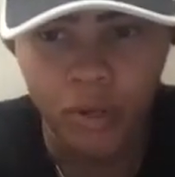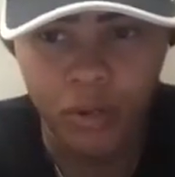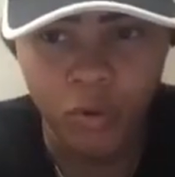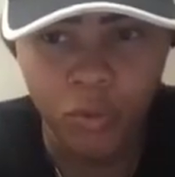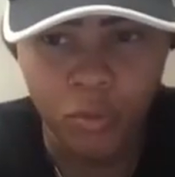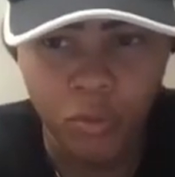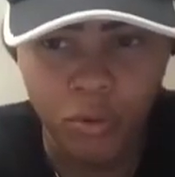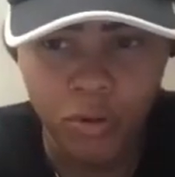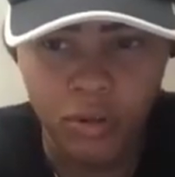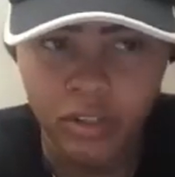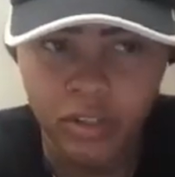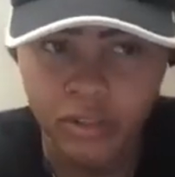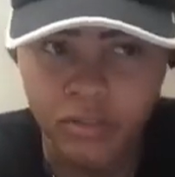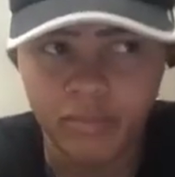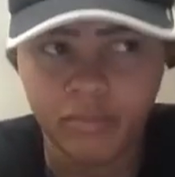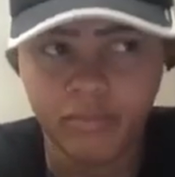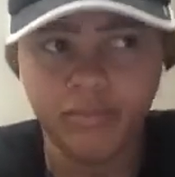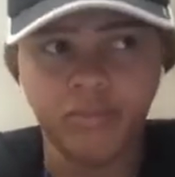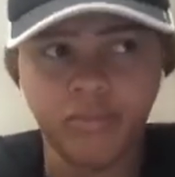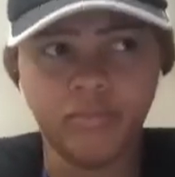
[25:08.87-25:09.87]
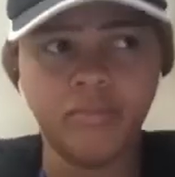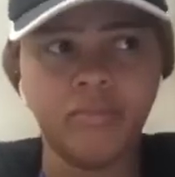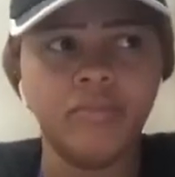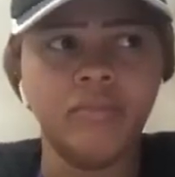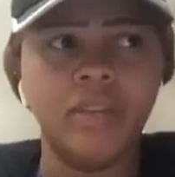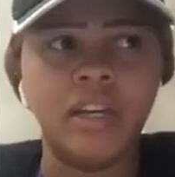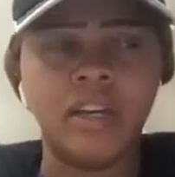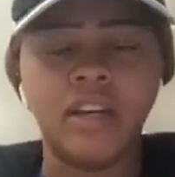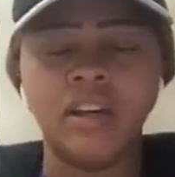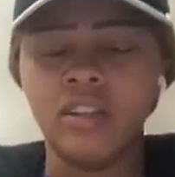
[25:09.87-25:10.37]
when you put
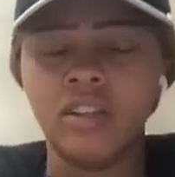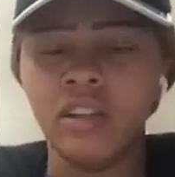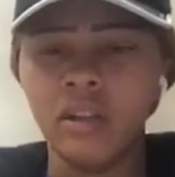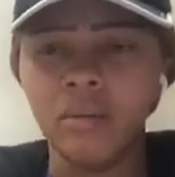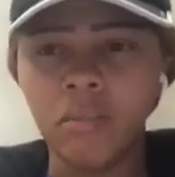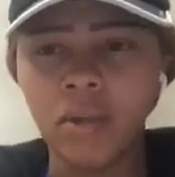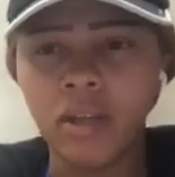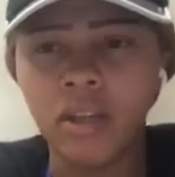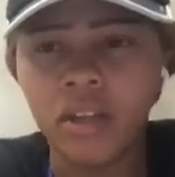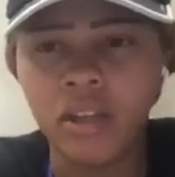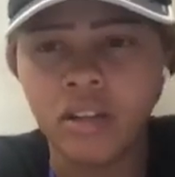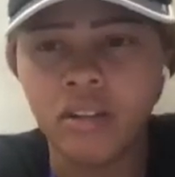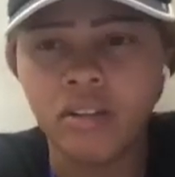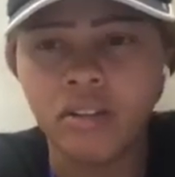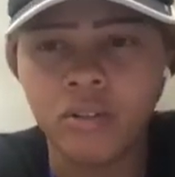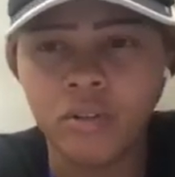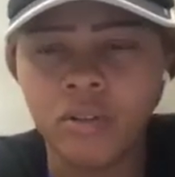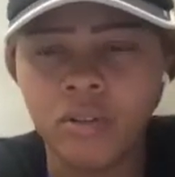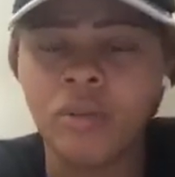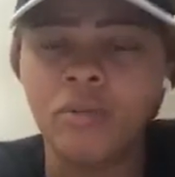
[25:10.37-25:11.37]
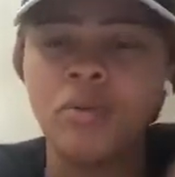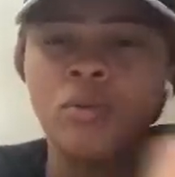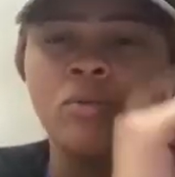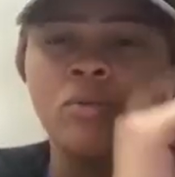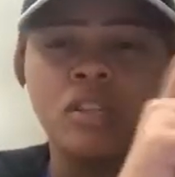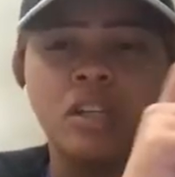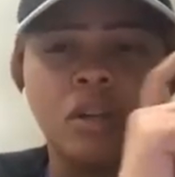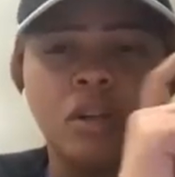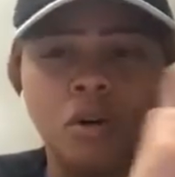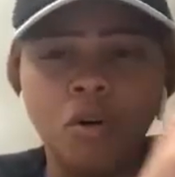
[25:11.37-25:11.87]
like a limit, or like
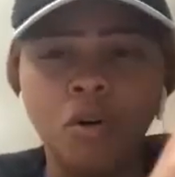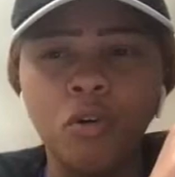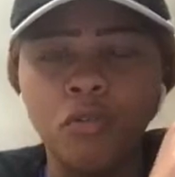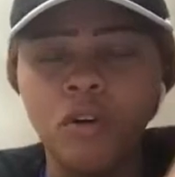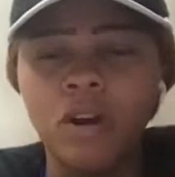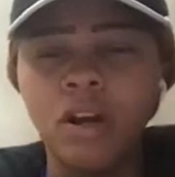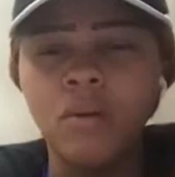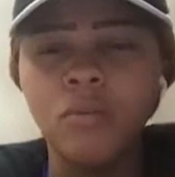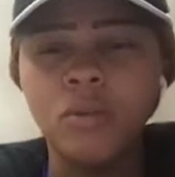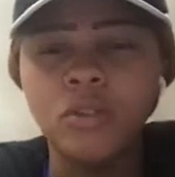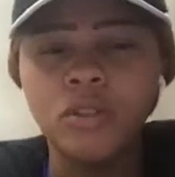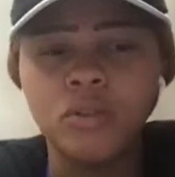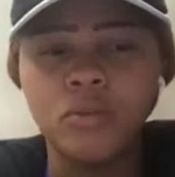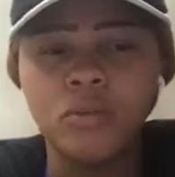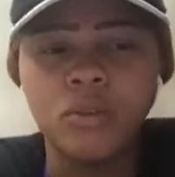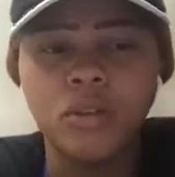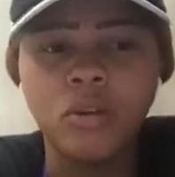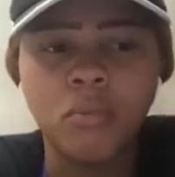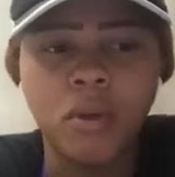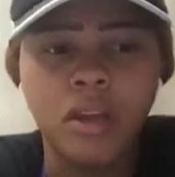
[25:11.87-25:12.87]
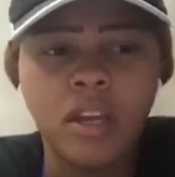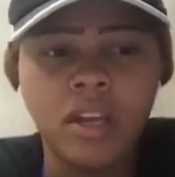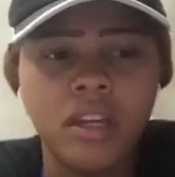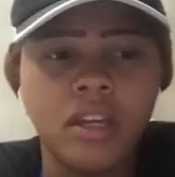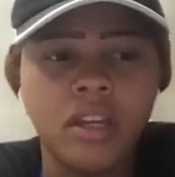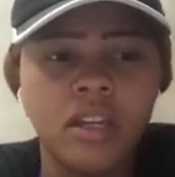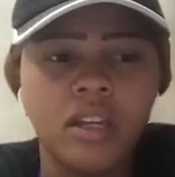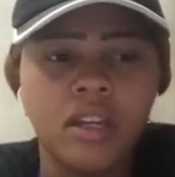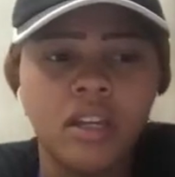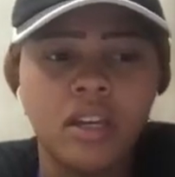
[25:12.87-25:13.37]
when you set a goal for how much you want to
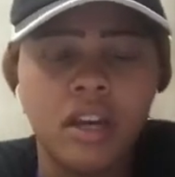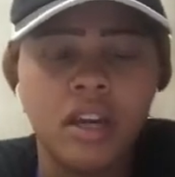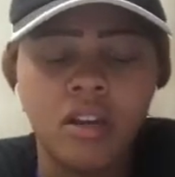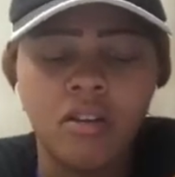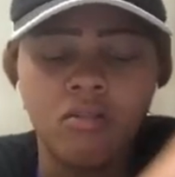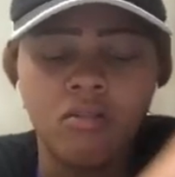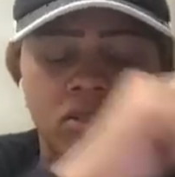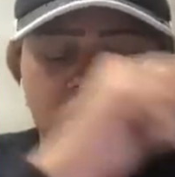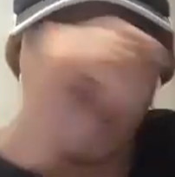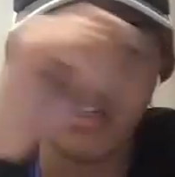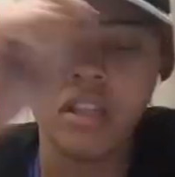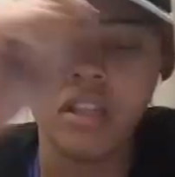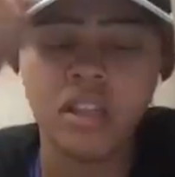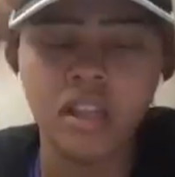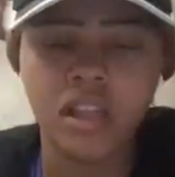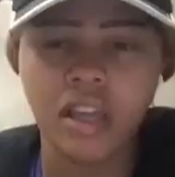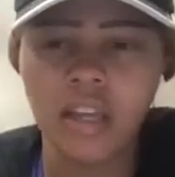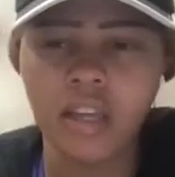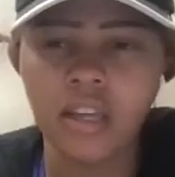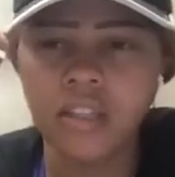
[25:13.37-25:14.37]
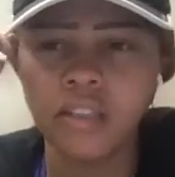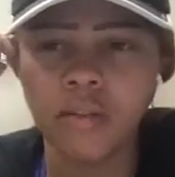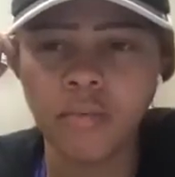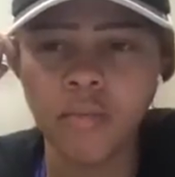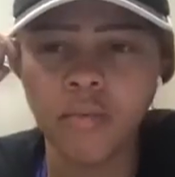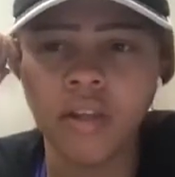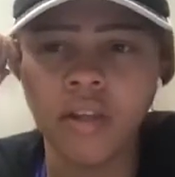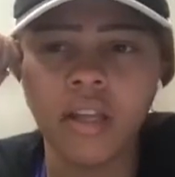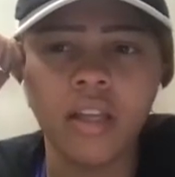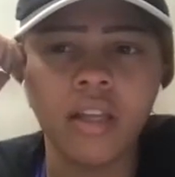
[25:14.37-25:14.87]
make, I don't think that it
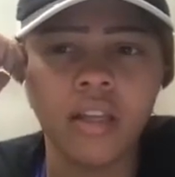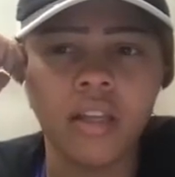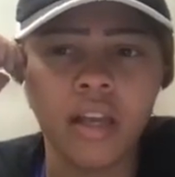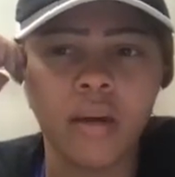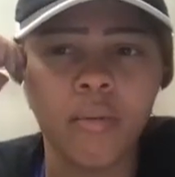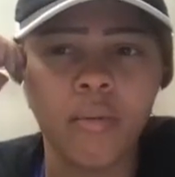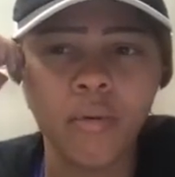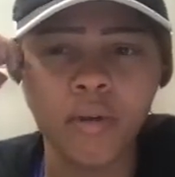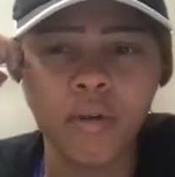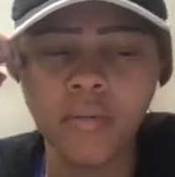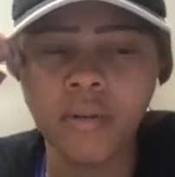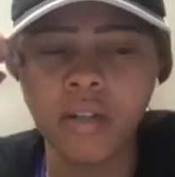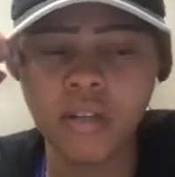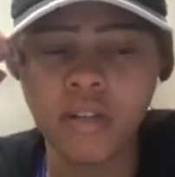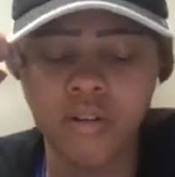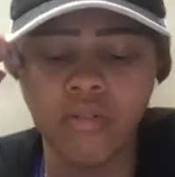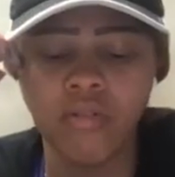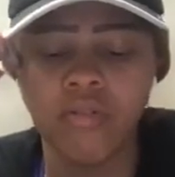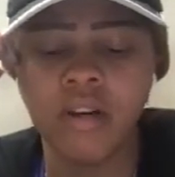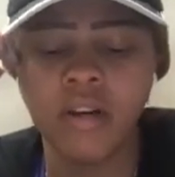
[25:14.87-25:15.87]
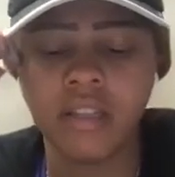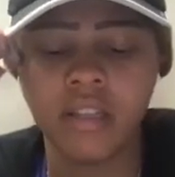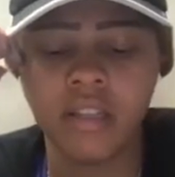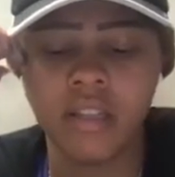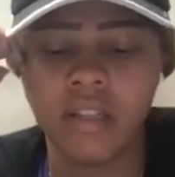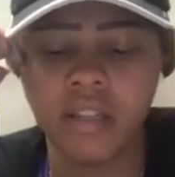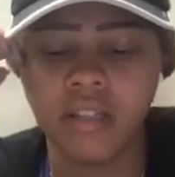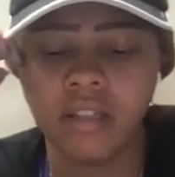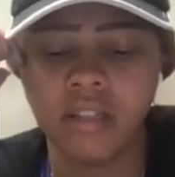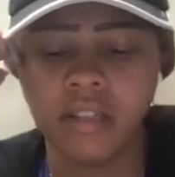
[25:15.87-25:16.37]
should be like a permanent goal. I
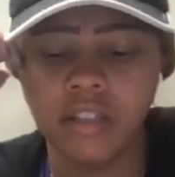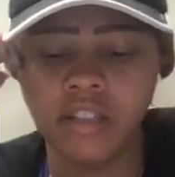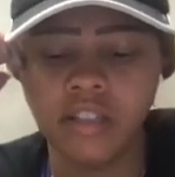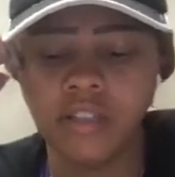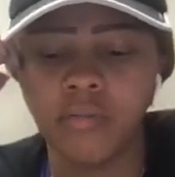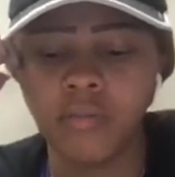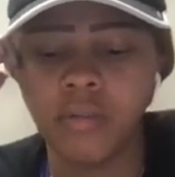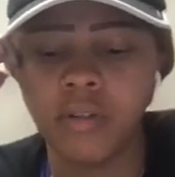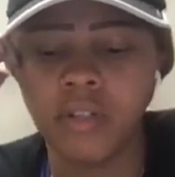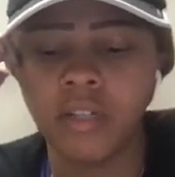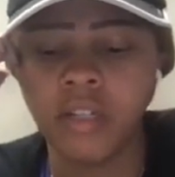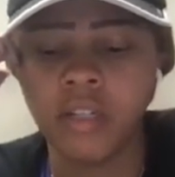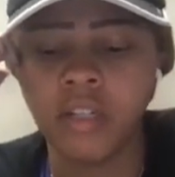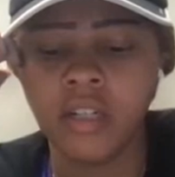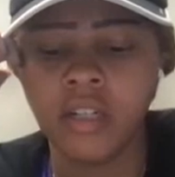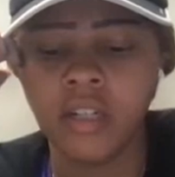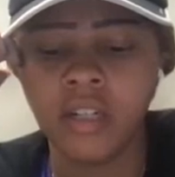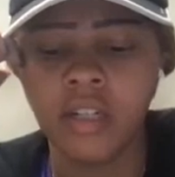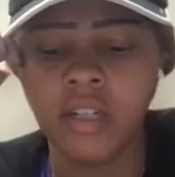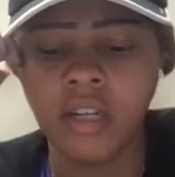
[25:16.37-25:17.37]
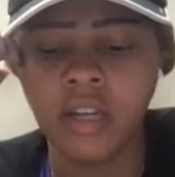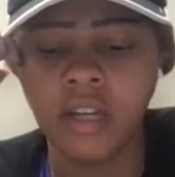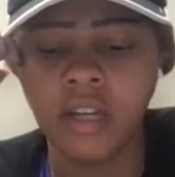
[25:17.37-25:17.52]
think it should be